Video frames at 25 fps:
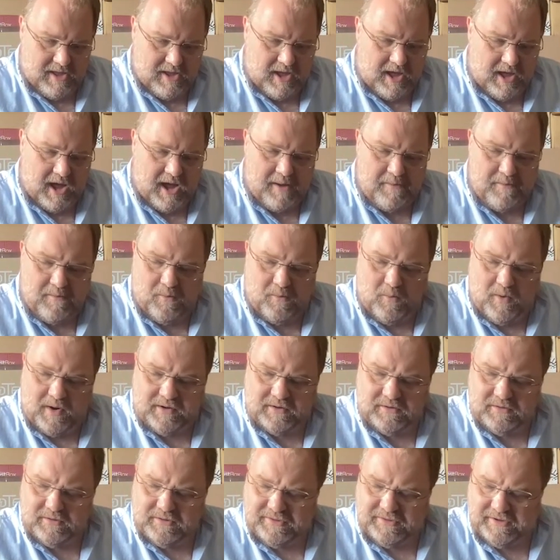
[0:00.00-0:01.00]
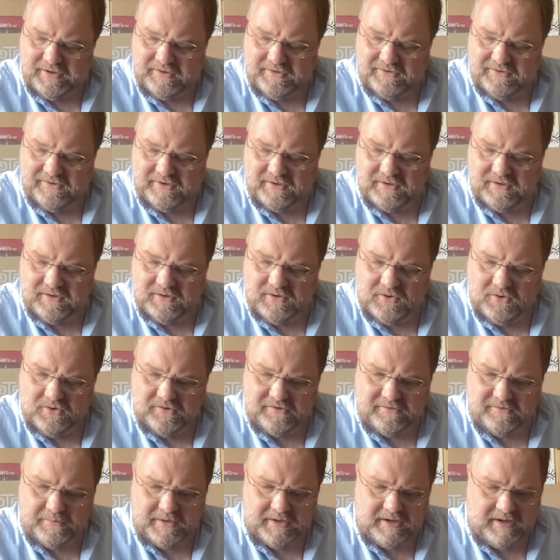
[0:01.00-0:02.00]
One of the things
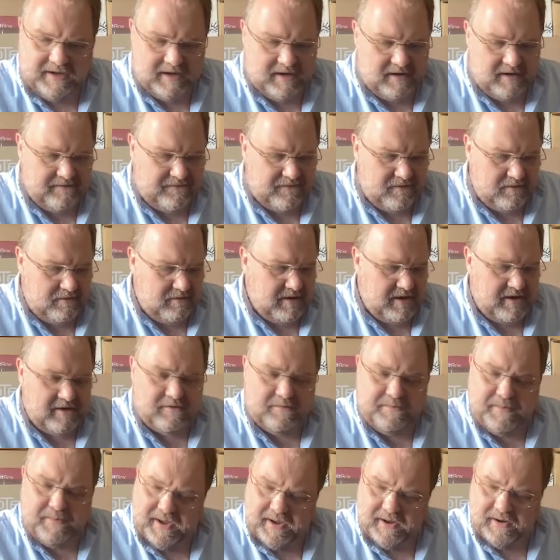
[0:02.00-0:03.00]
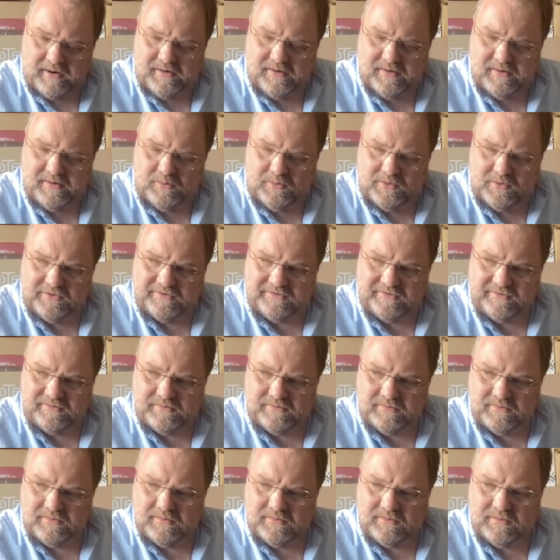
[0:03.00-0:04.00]
Kuzma did a few years back was